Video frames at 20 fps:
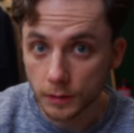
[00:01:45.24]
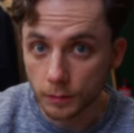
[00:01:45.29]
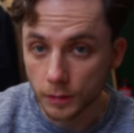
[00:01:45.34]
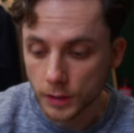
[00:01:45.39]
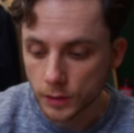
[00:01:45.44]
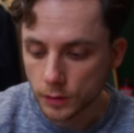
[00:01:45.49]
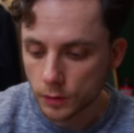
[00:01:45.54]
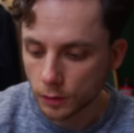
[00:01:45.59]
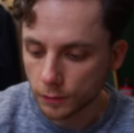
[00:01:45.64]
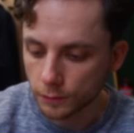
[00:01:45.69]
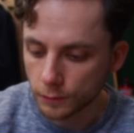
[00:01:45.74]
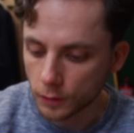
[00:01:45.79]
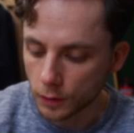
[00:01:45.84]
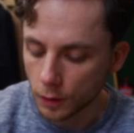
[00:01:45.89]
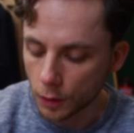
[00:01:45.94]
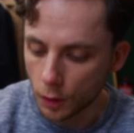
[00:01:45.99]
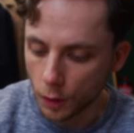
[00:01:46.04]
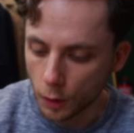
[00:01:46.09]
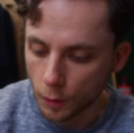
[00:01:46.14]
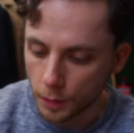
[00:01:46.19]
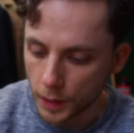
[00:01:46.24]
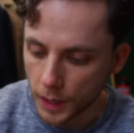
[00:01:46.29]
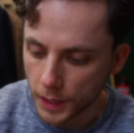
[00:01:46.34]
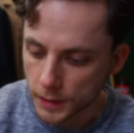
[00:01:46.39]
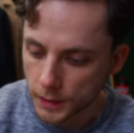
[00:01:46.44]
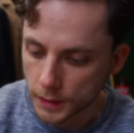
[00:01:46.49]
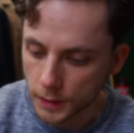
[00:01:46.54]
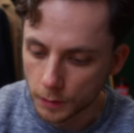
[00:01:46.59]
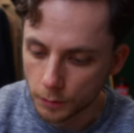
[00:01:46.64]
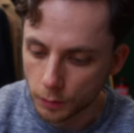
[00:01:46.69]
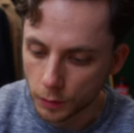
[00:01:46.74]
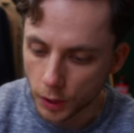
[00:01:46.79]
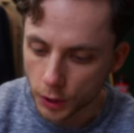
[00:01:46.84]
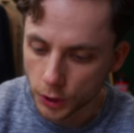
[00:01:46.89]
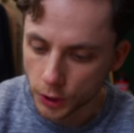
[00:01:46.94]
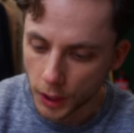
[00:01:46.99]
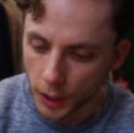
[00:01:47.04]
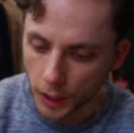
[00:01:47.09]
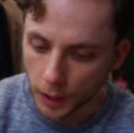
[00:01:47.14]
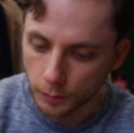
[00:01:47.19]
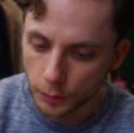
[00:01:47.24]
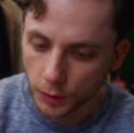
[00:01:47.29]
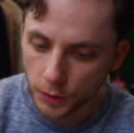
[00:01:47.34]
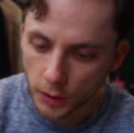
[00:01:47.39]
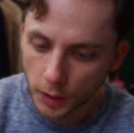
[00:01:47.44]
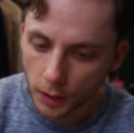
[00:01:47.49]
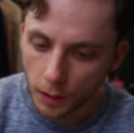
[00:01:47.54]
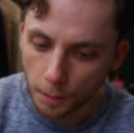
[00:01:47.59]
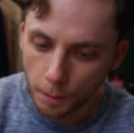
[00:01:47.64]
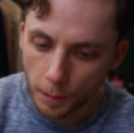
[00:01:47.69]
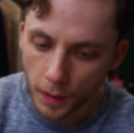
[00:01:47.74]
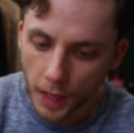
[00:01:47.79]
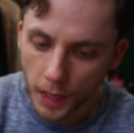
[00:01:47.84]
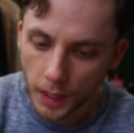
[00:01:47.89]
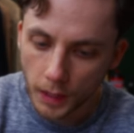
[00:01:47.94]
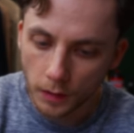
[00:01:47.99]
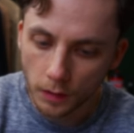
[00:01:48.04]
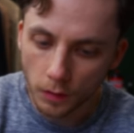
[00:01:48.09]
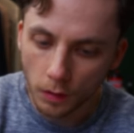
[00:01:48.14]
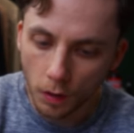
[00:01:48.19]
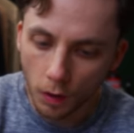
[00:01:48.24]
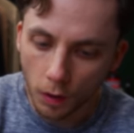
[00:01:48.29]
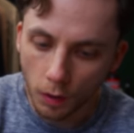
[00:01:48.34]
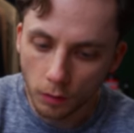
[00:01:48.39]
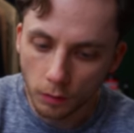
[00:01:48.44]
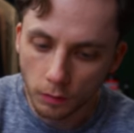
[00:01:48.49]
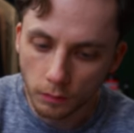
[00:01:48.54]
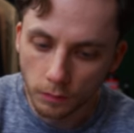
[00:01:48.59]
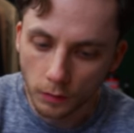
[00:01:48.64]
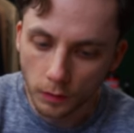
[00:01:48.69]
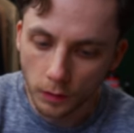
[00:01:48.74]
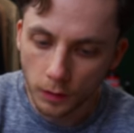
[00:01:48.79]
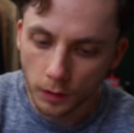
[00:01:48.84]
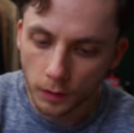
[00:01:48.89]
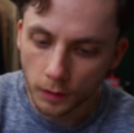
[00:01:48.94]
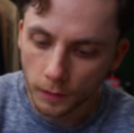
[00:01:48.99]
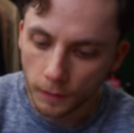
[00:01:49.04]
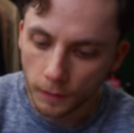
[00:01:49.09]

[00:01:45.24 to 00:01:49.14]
soft opacity brush, and I'm just going to paint over